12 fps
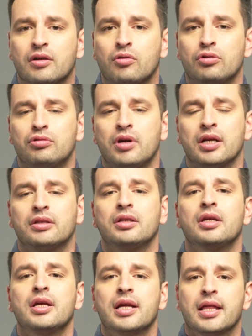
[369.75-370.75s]
contract
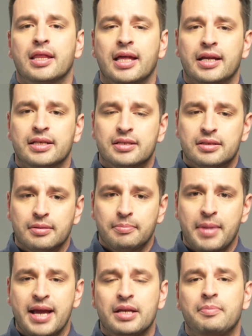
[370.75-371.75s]
that is
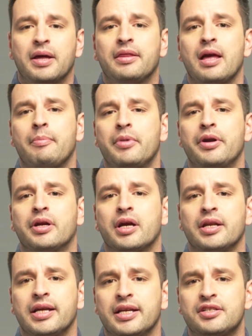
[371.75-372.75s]
made by the
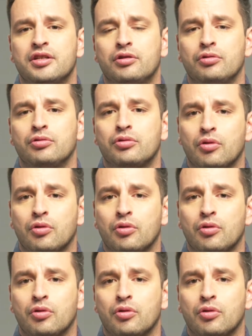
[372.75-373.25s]
American Institute